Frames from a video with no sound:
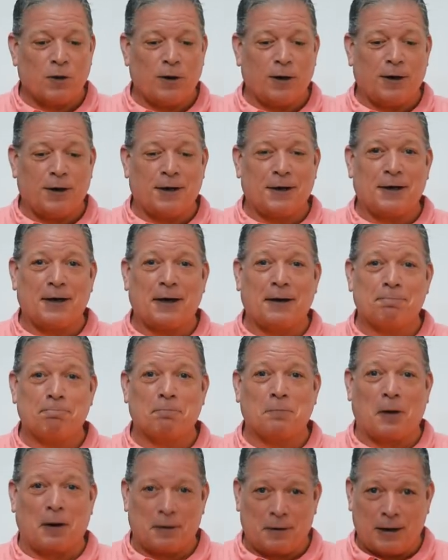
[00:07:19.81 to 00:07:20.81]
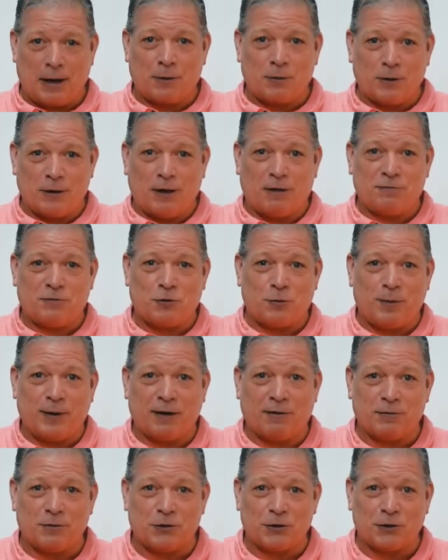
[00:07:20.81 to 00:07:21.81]
I would love to be
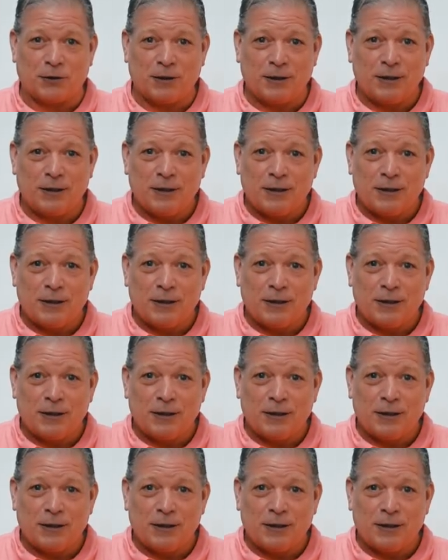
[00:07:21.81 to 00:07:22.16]
able to